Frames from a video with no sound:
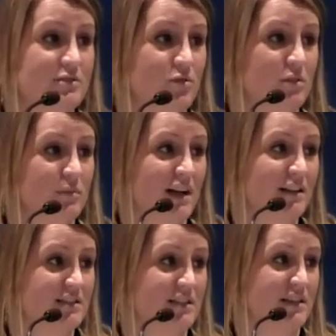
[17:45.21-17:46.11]
foreign
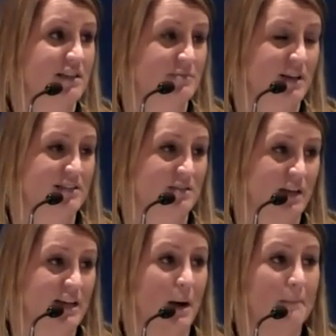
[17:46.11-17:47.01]
policy is meant to
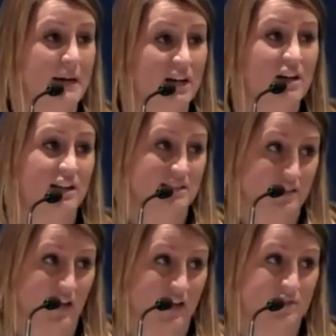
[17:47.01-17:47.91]
make Americans'
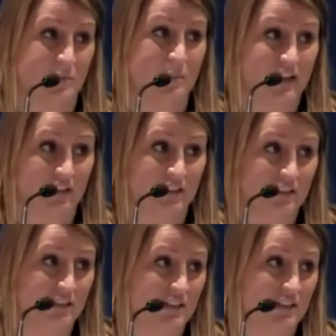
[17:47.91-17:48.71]
lives better,